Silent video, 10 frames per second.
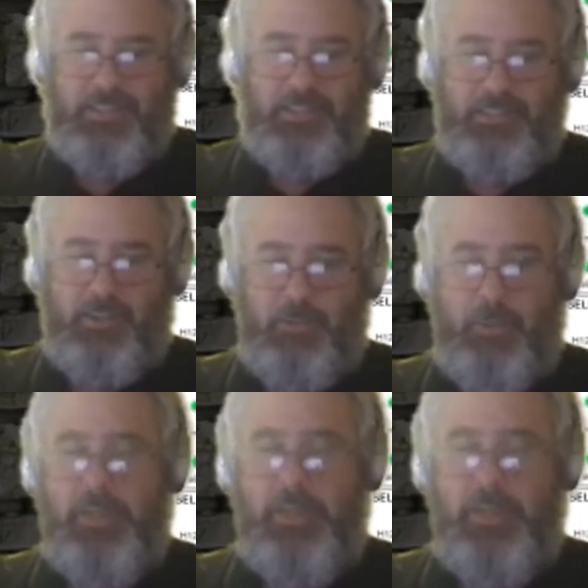So we
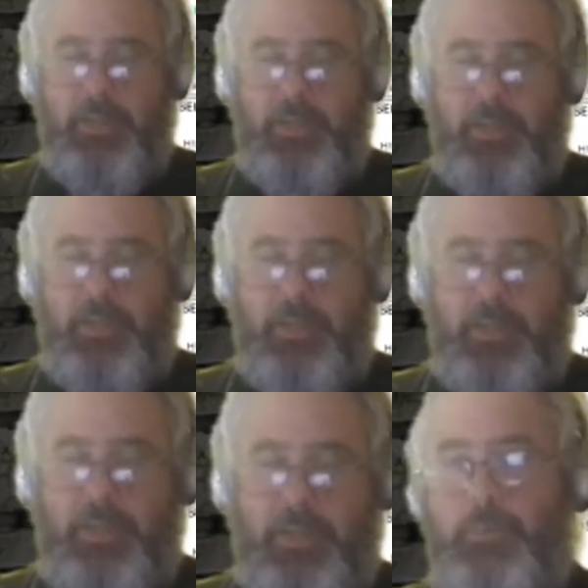can put
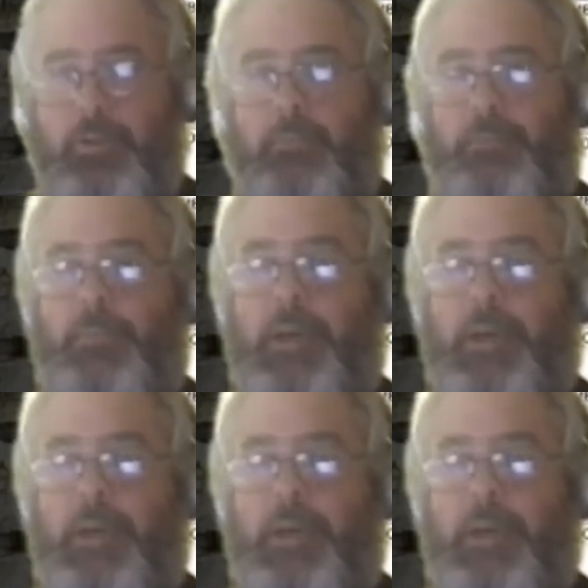a departure time